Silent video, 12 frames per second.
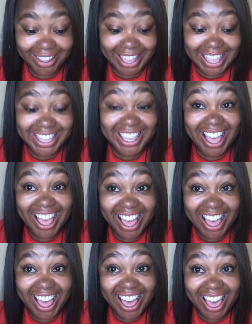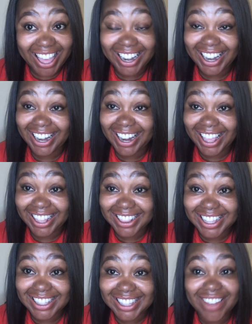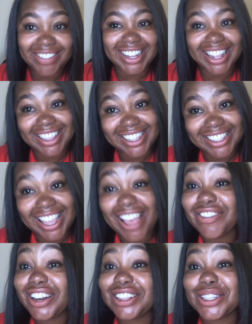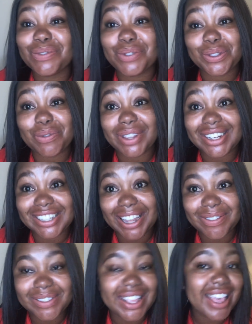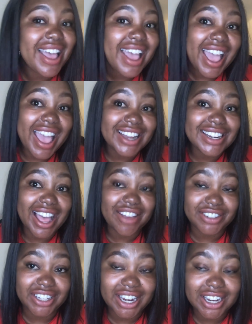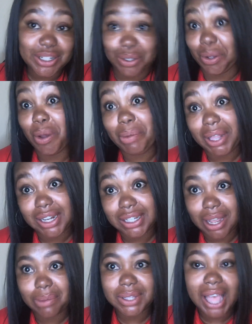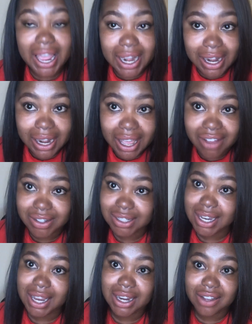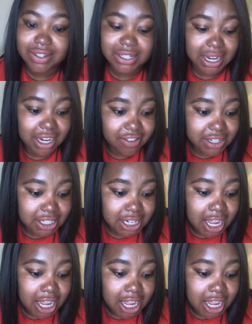Yeah, I like this. I've done this. I've read this book so many times and I've shared it so many times. I love it. I love it. I love it.